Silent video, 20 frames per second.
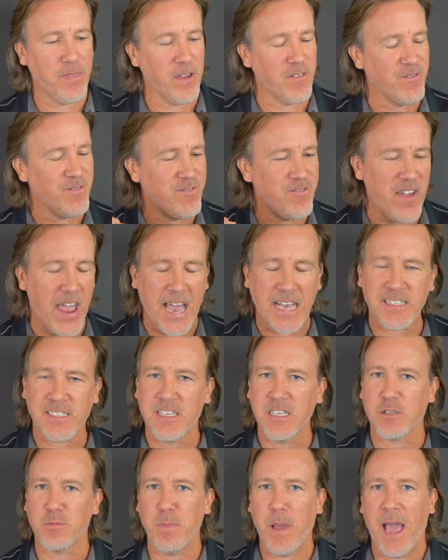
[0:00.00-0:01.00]
The
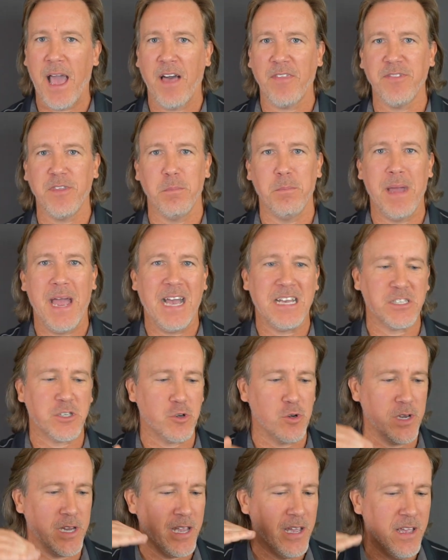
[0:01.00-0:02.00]
fastest path to
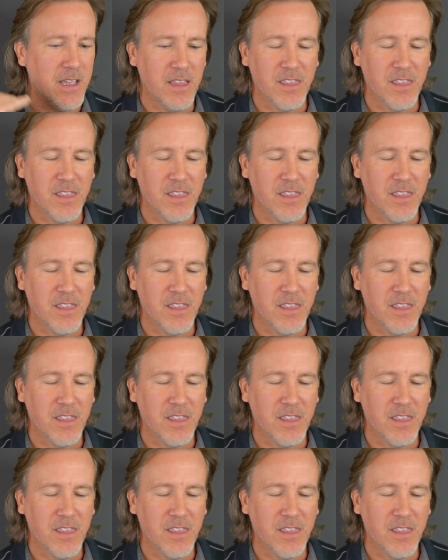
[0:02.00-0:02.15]
mastery,